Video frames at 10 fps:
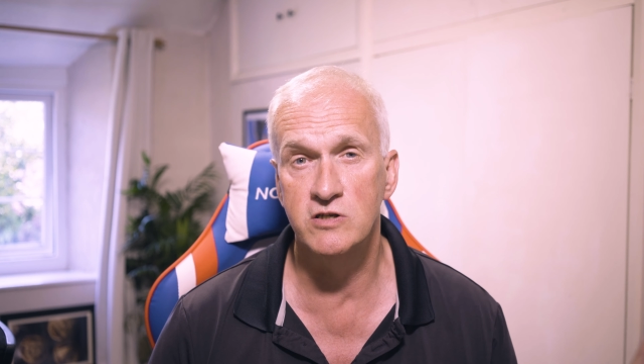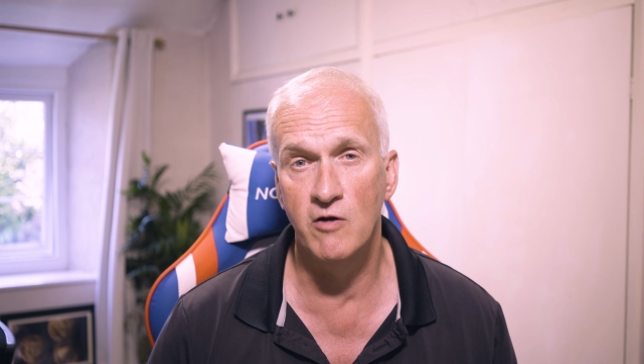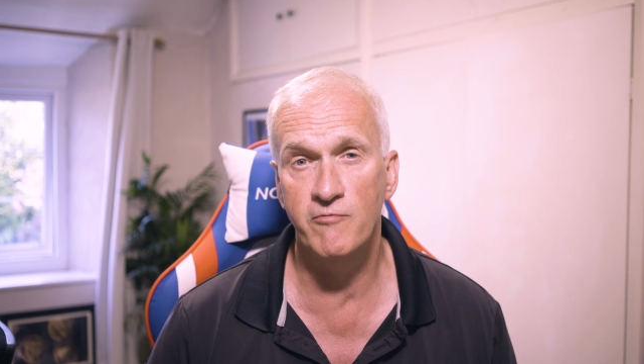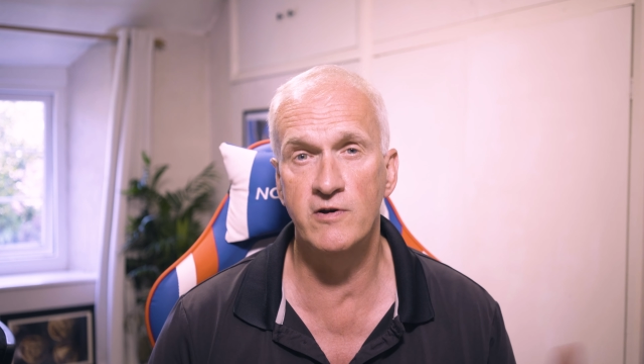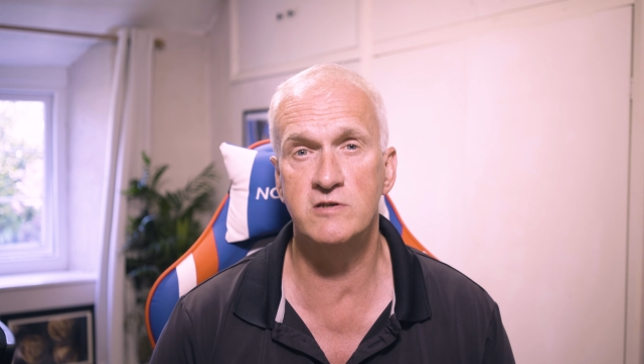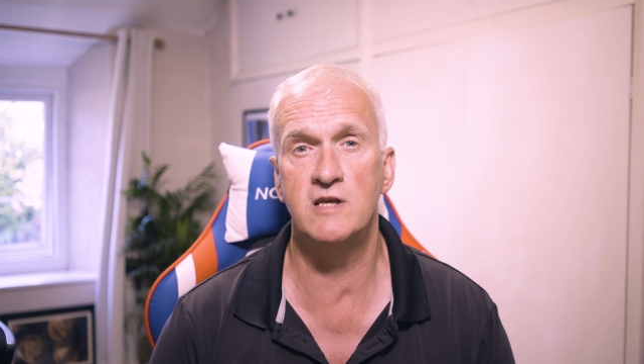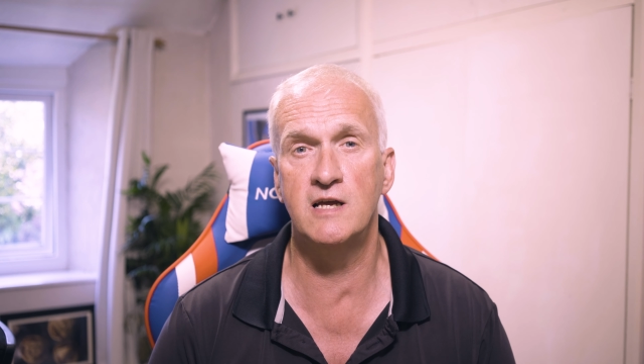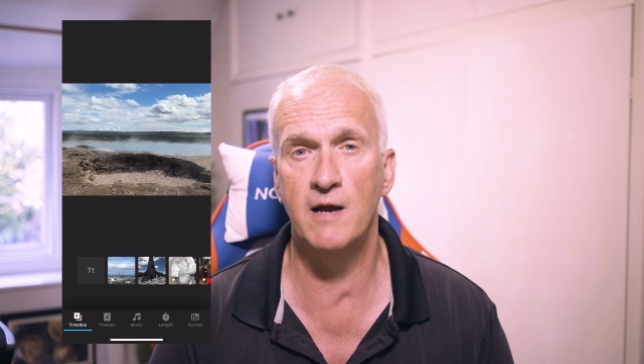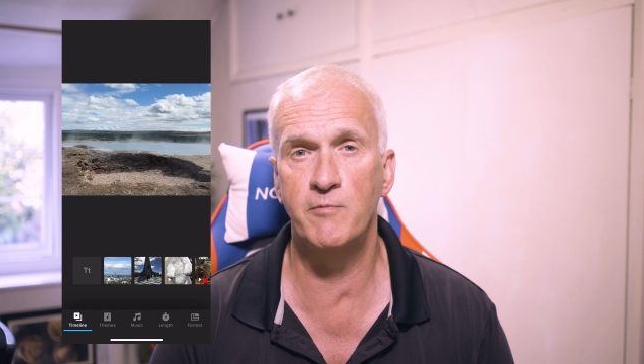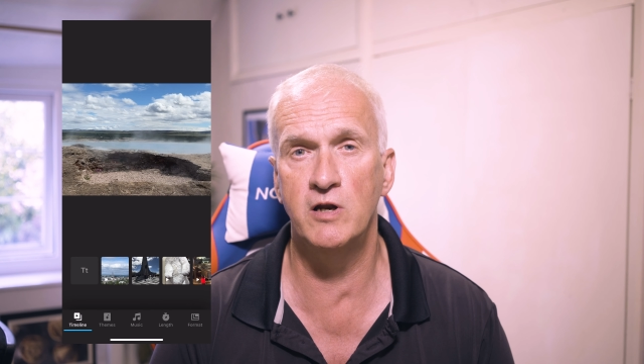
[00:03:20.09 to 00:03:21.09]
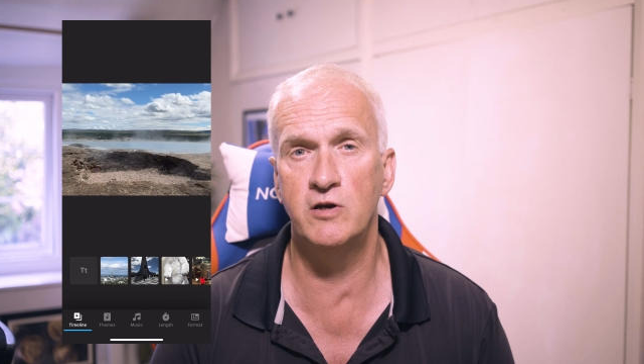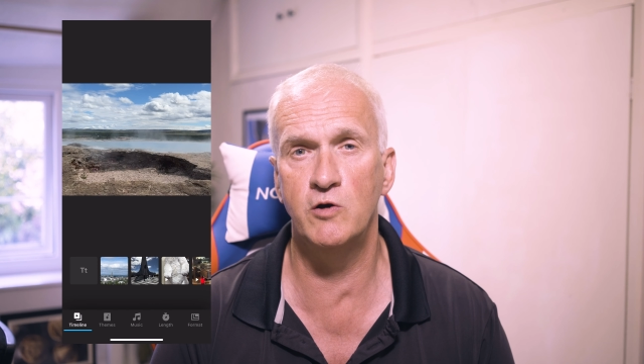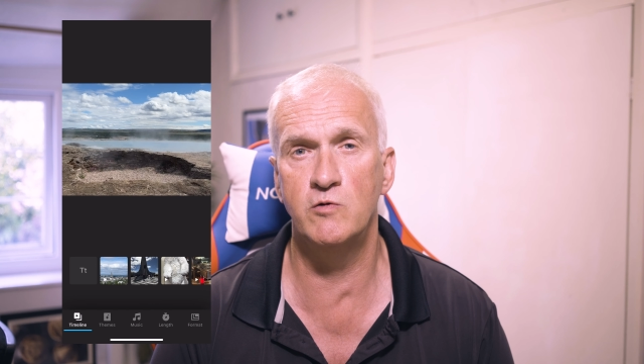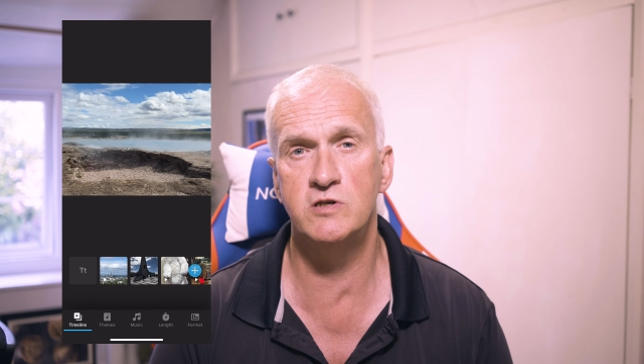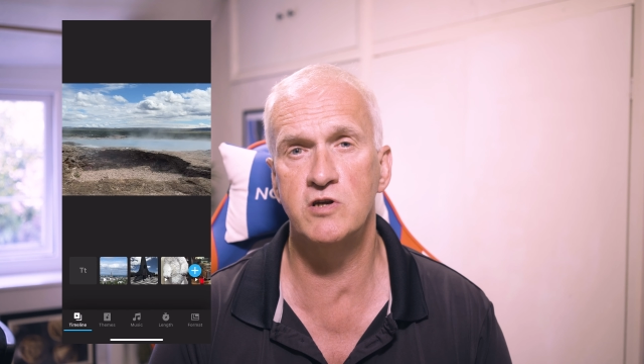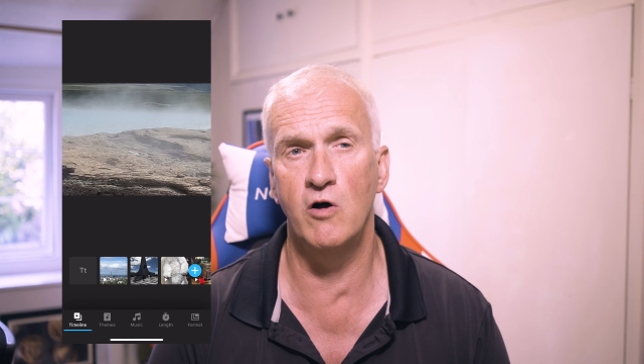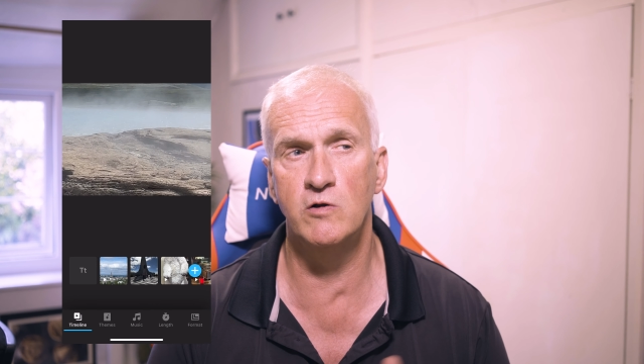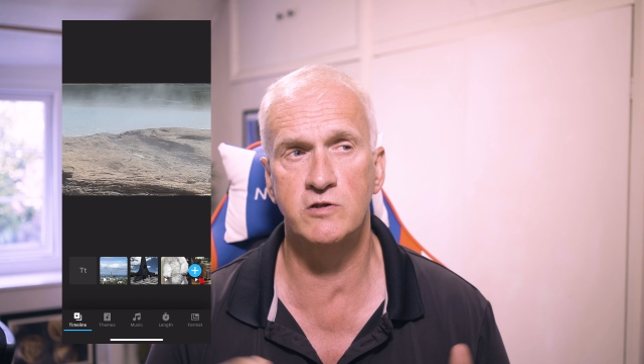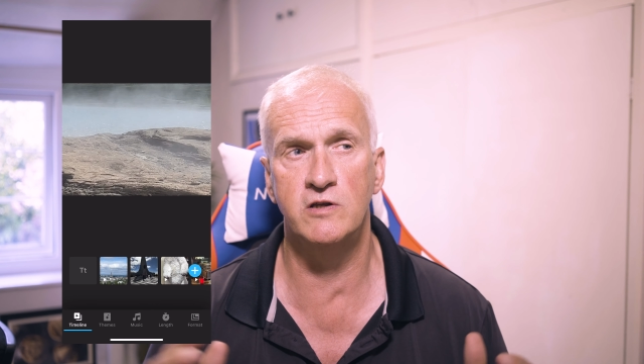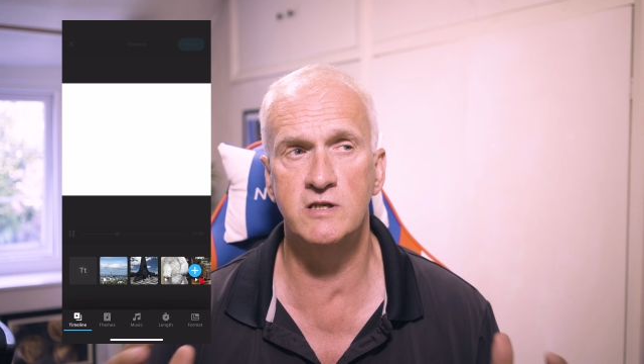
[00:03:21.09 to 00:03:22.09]
So first thing I'm going to do is
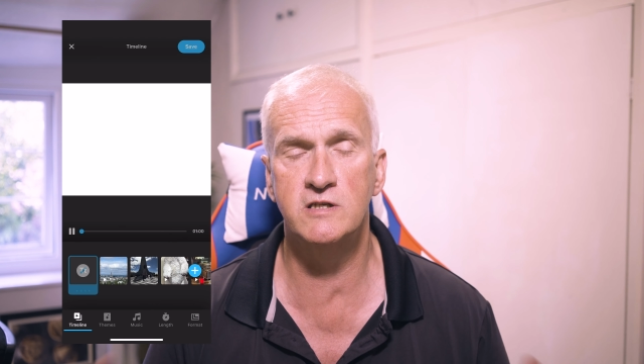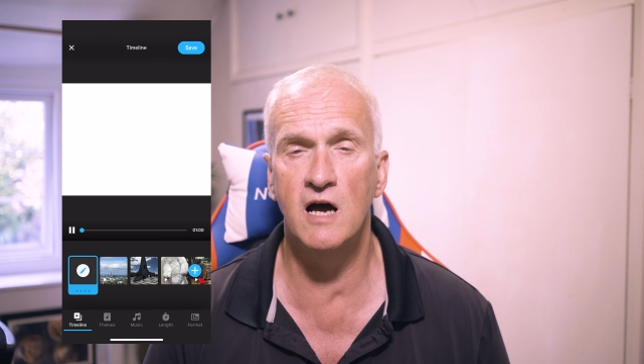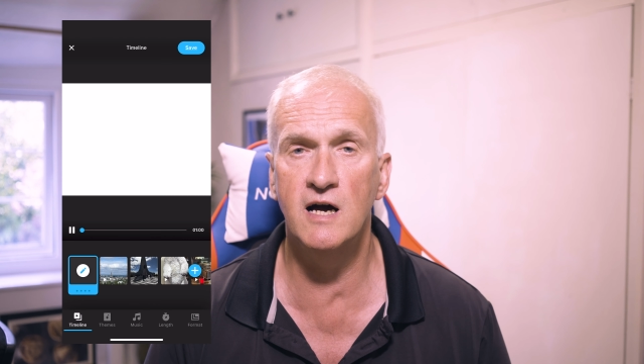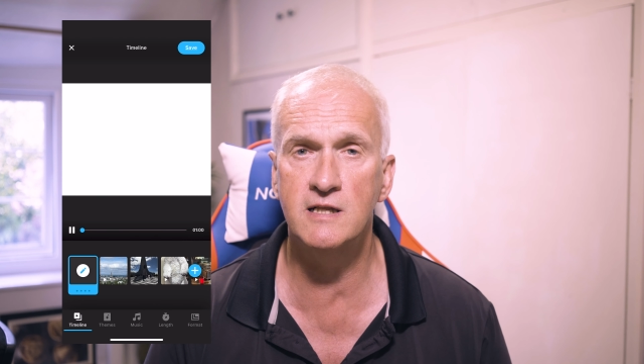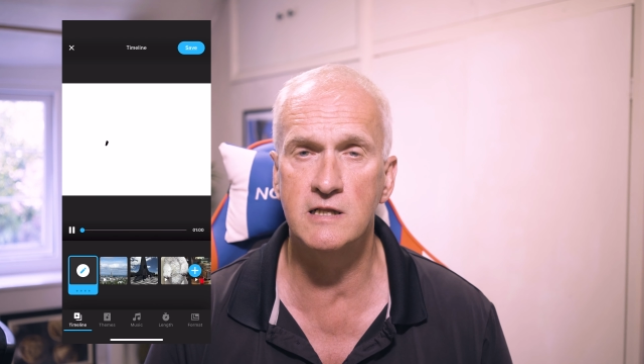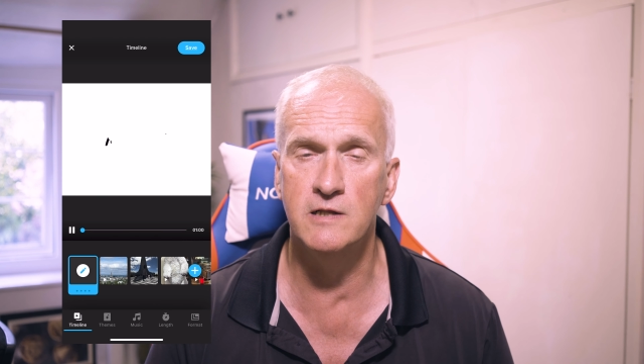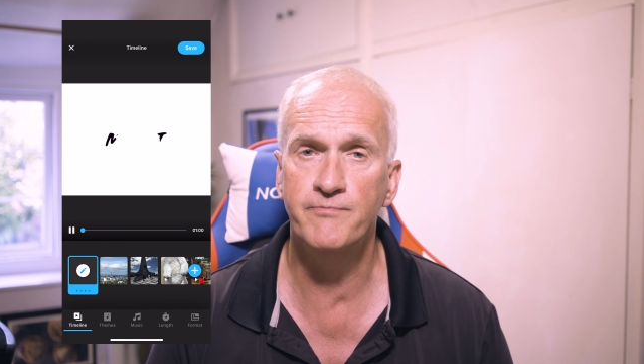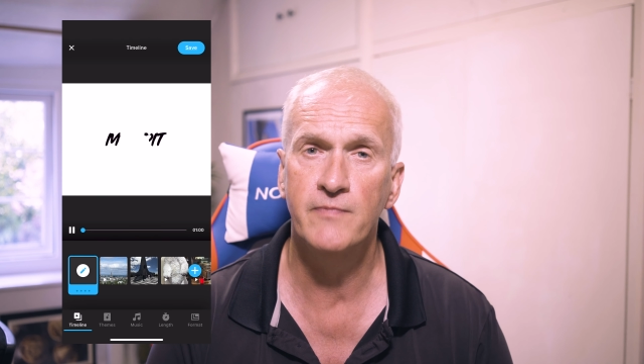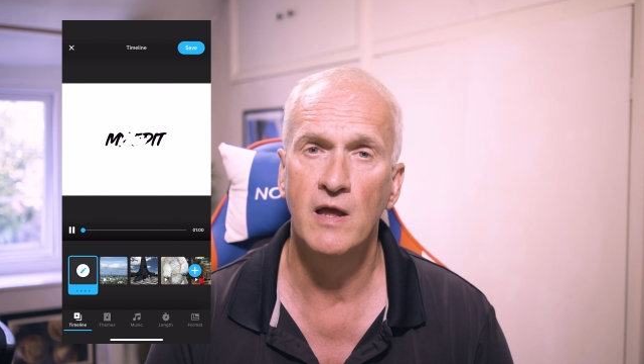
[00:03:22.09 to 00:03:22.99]
alter the title.